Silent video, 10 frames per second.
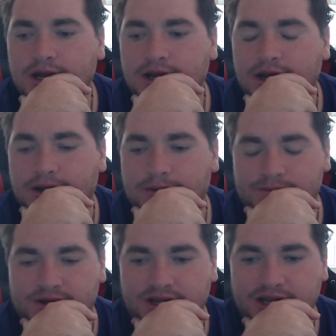
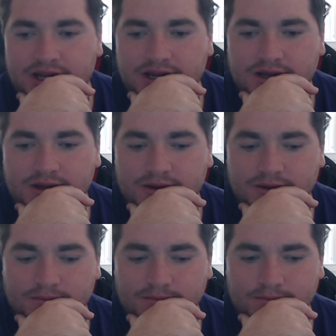But
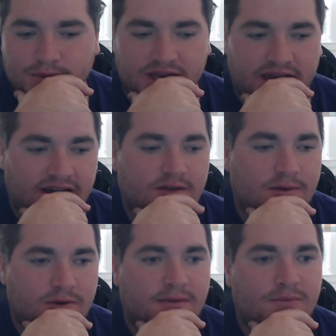yeah, I
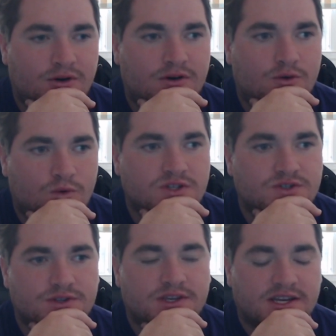remember
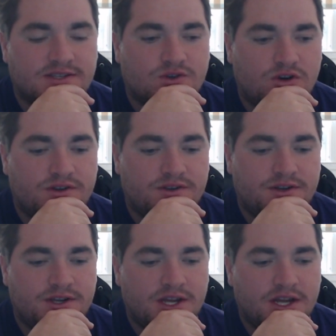originally I
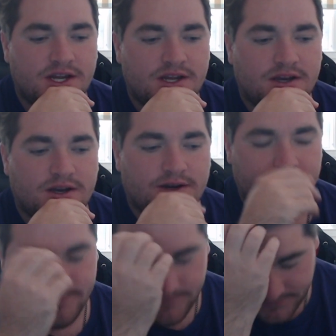started,
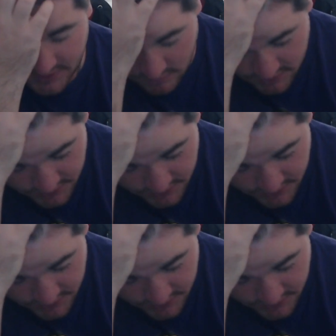this